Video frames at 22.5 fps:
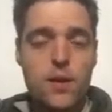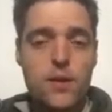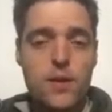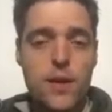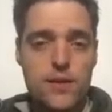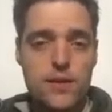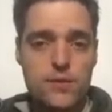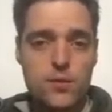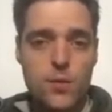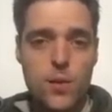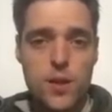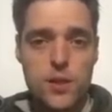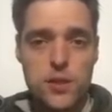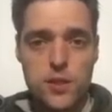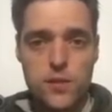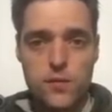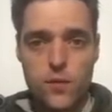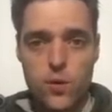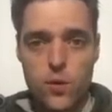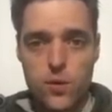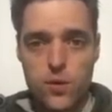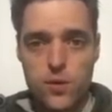Thanks for watching,
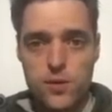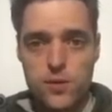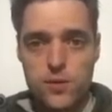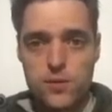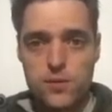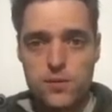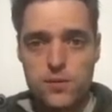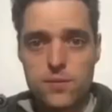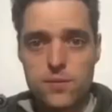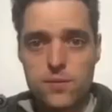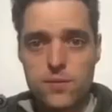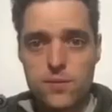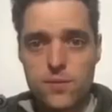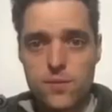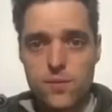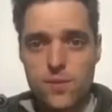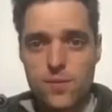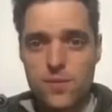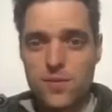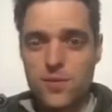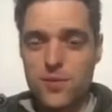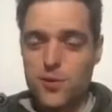folks.
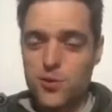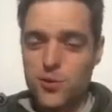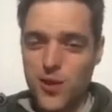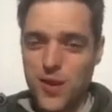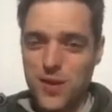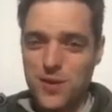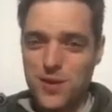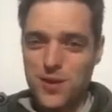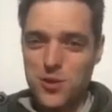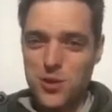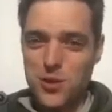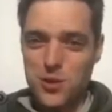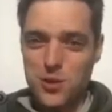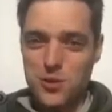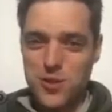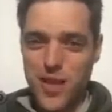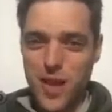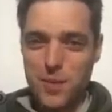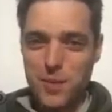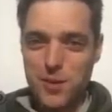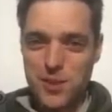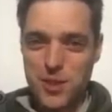Strengthen your
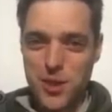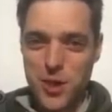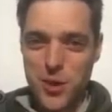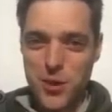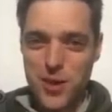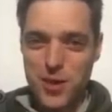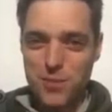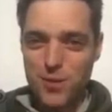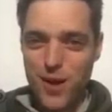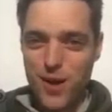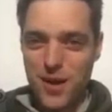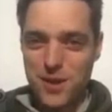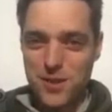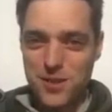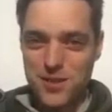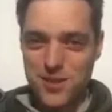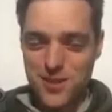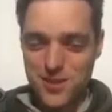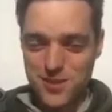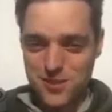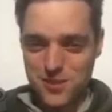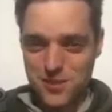cybersecurity
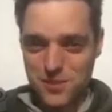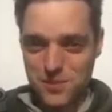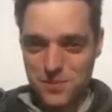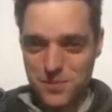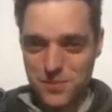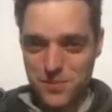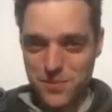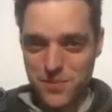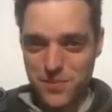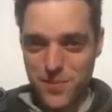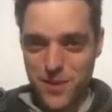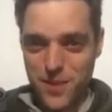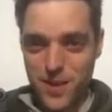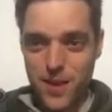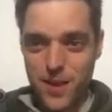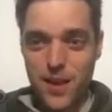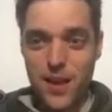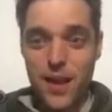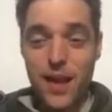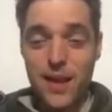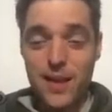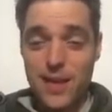practices
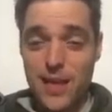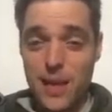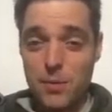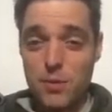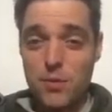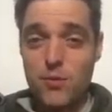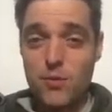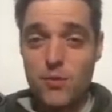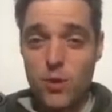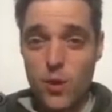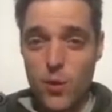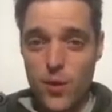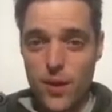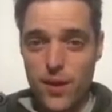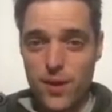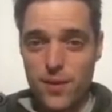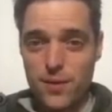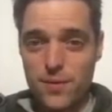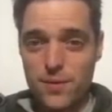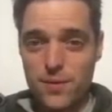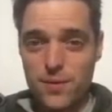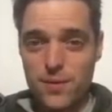and keep
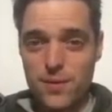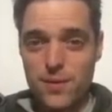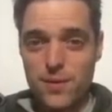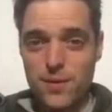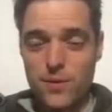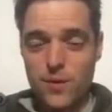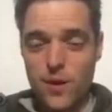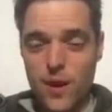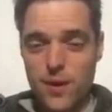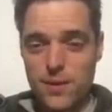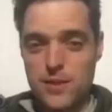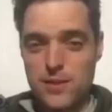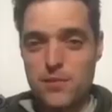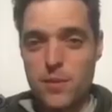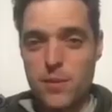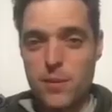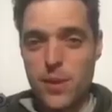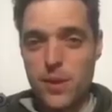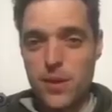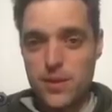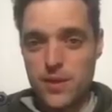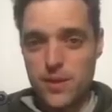growing lots of
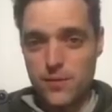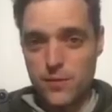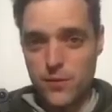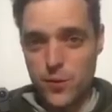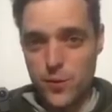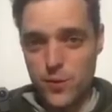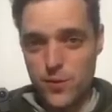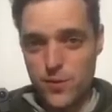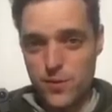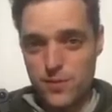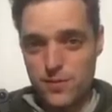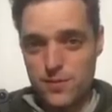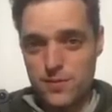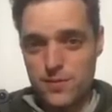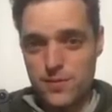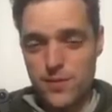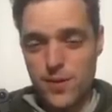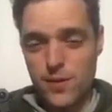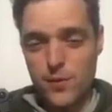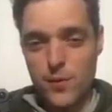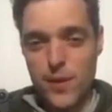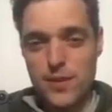abundant food
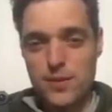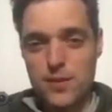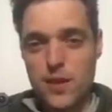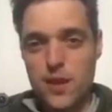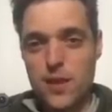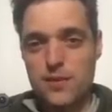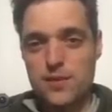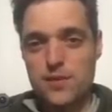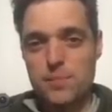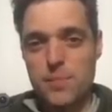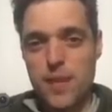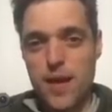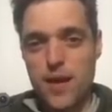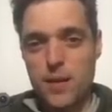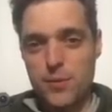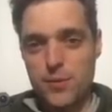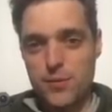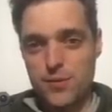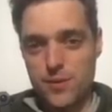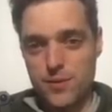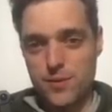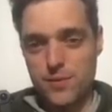and raising awesome
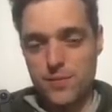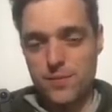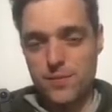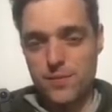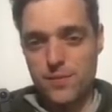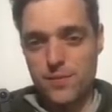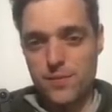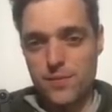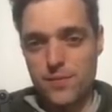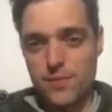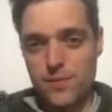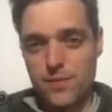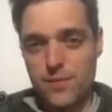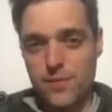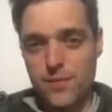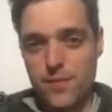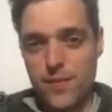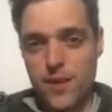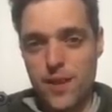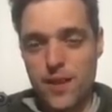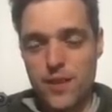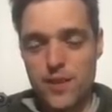animals,
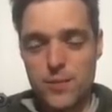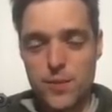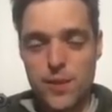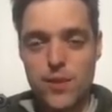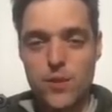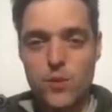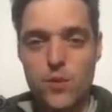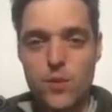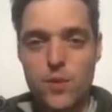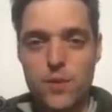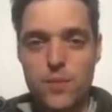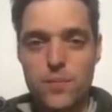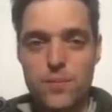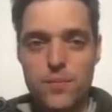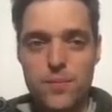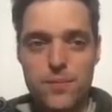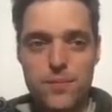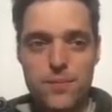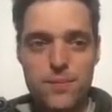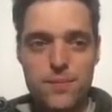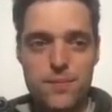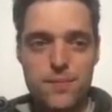and spread the word.
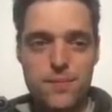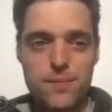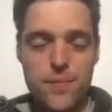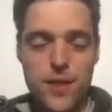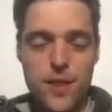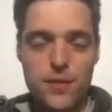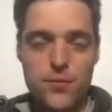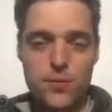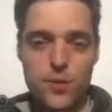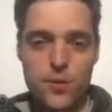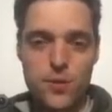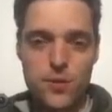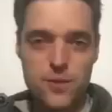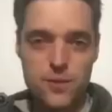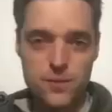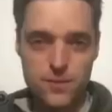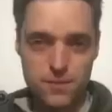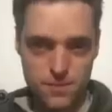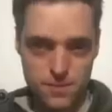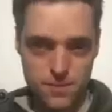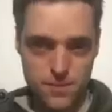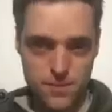Thanks, folks,
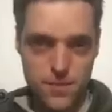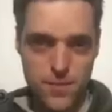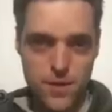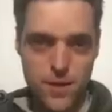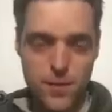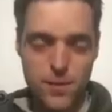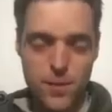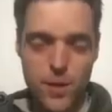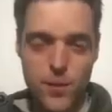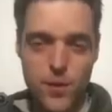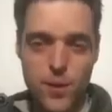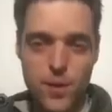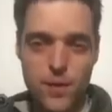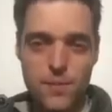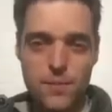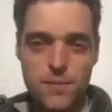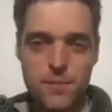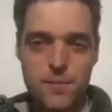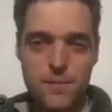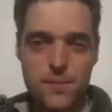and be well.